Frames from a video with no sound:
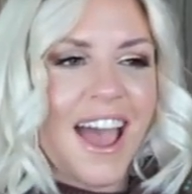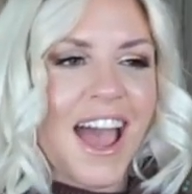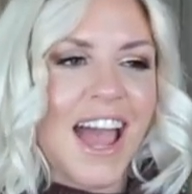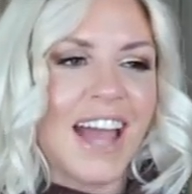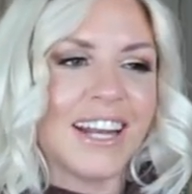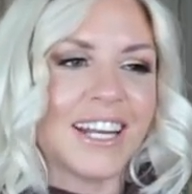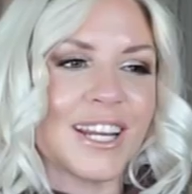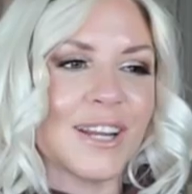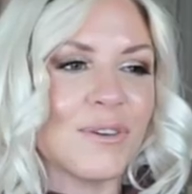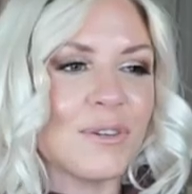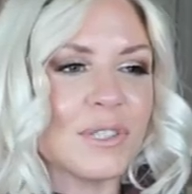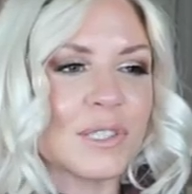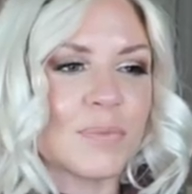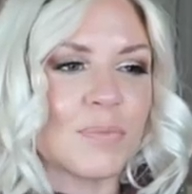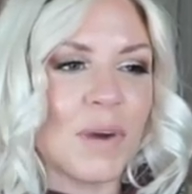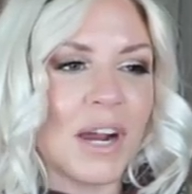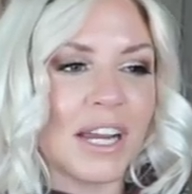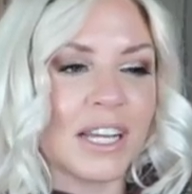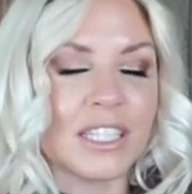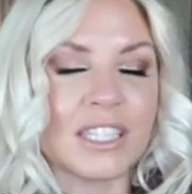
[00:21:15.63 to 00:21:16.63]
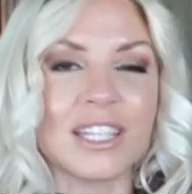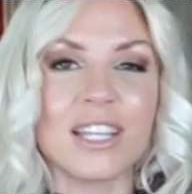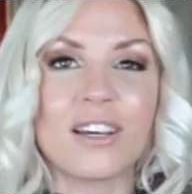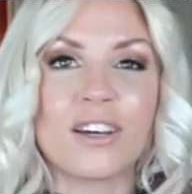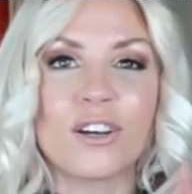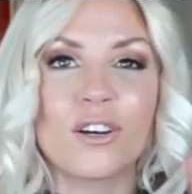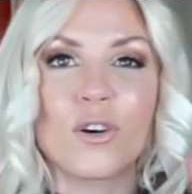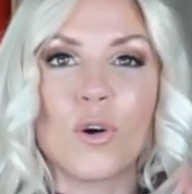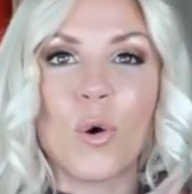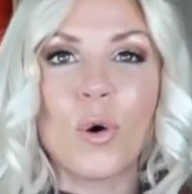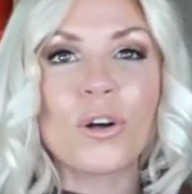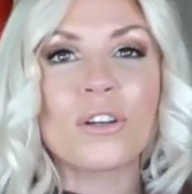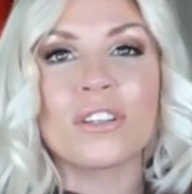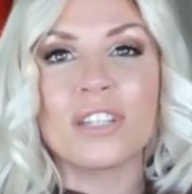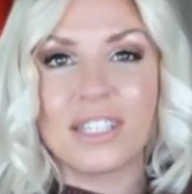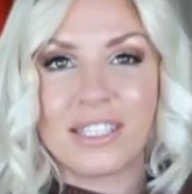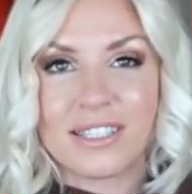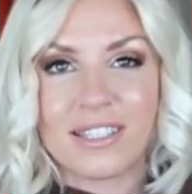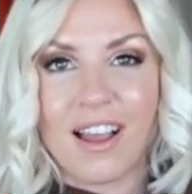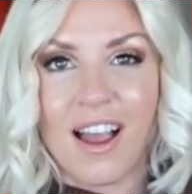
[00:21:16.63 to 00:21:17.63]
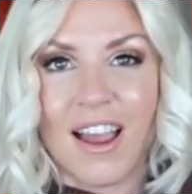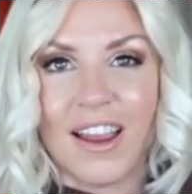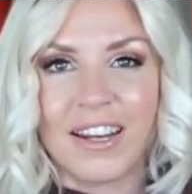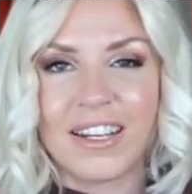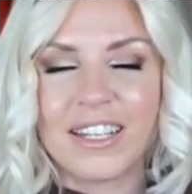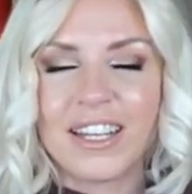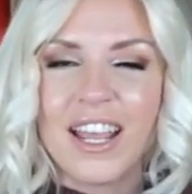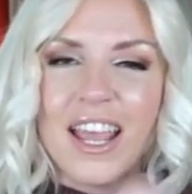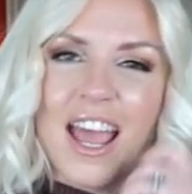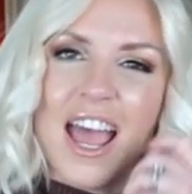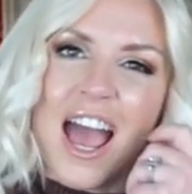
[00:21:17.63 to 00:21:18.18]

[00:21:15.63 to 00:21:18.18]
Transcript: and he was bragging the cordless kind